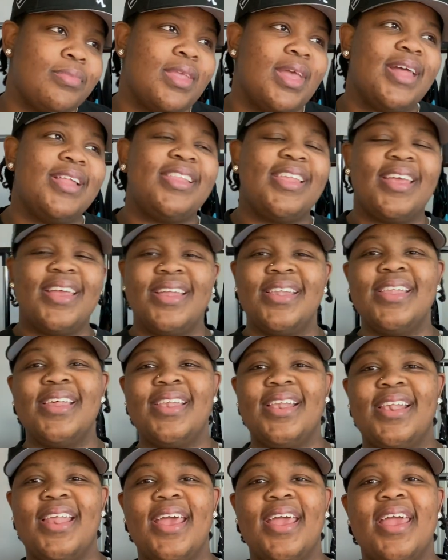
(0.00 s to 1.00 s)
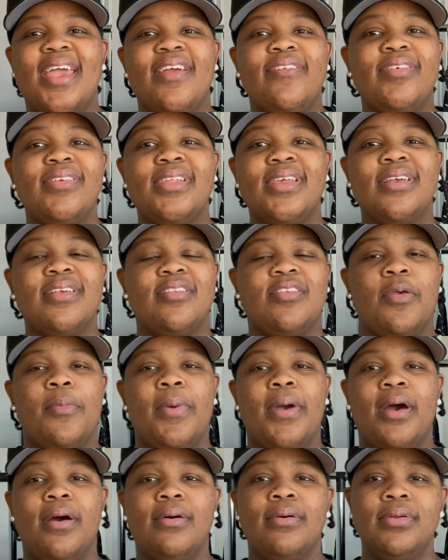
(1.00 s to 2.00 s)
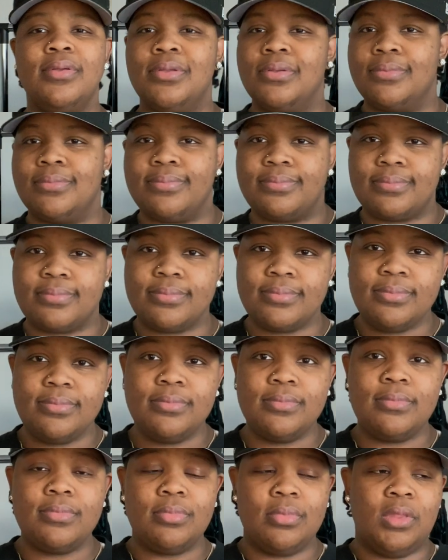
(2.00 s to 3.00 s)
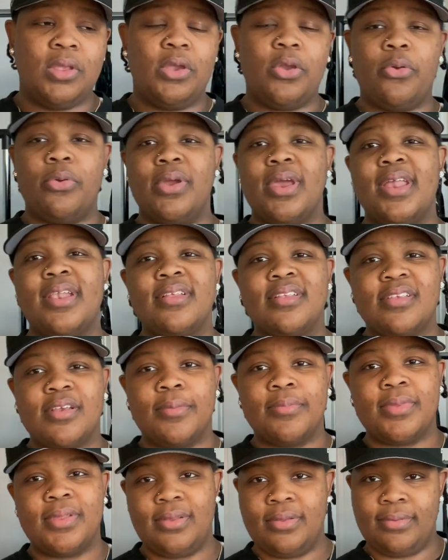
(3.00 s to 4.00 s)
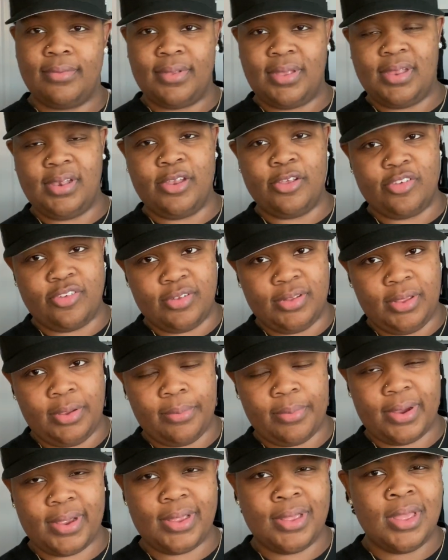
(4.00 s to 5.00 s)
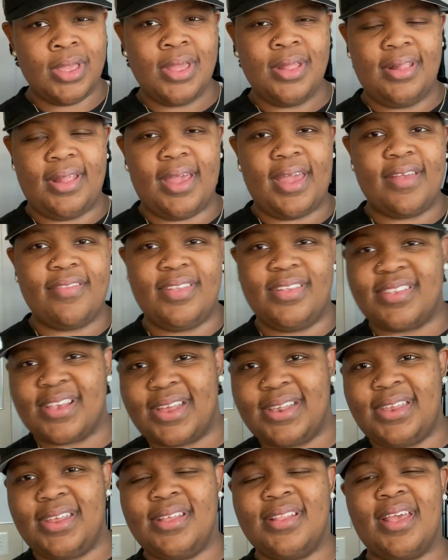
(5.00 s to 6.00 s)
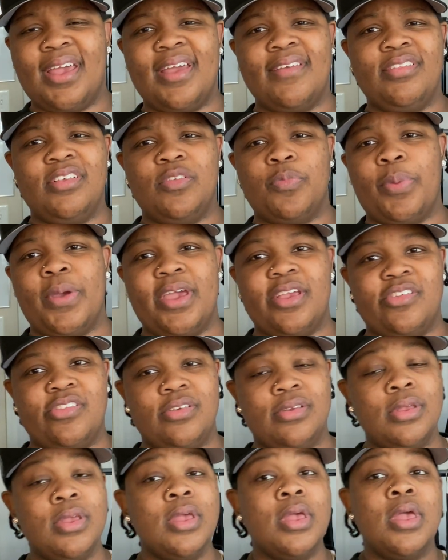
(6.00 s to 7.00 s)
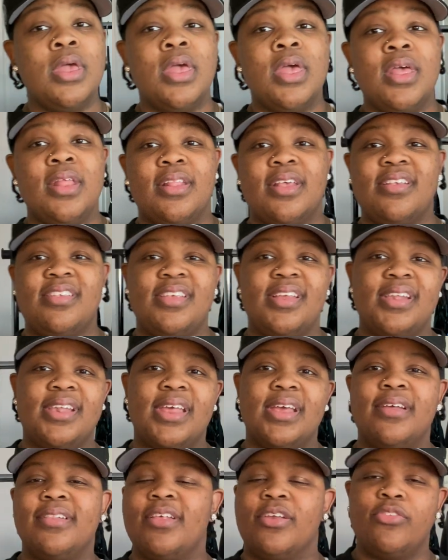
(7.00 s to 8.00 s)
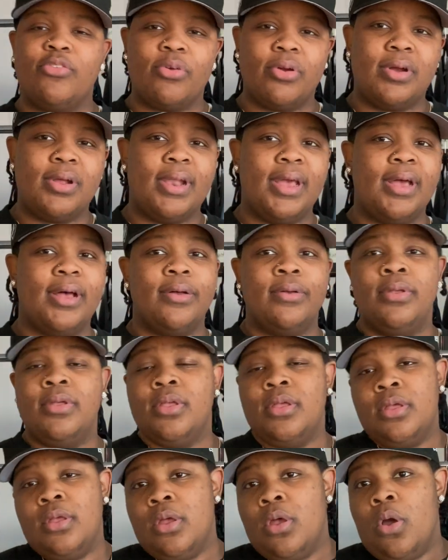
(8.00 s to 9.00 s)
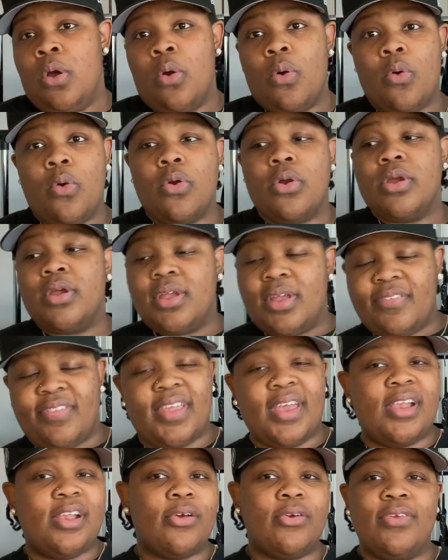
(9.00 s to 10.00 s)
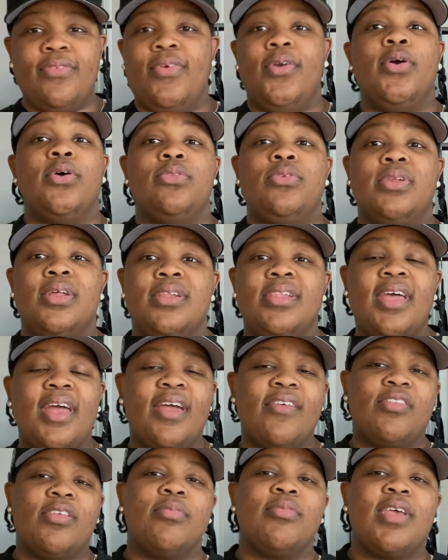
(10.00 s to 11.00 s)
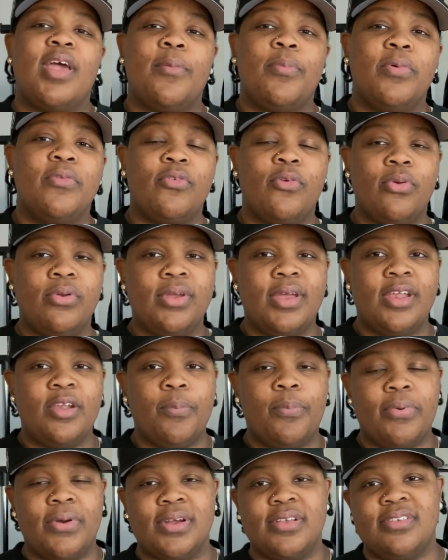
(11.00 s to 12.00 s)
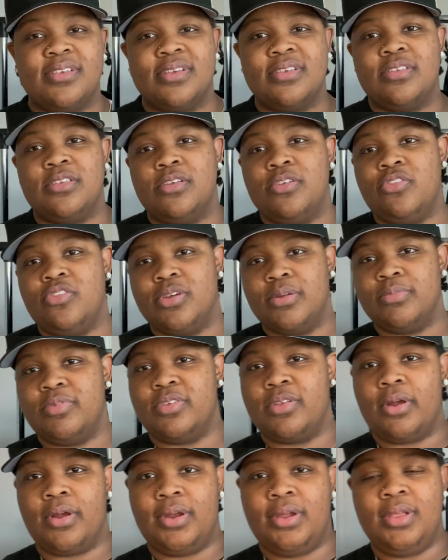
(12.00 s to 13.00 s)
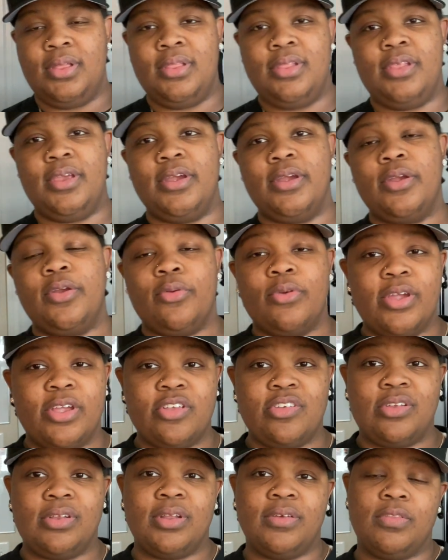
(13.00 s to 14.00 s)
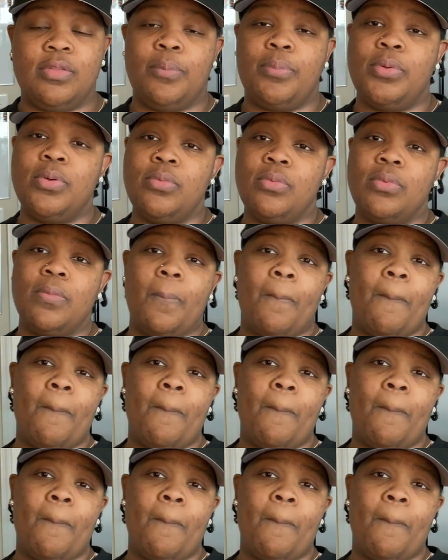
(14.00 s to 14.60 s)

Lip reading: At the end of the day, everything is about creating something initially, right? They had this idea, they had this passion. They sit down, they draw it out. Or if they don't even go through that, they have some type of creative process to jumpstart their creation of the boot.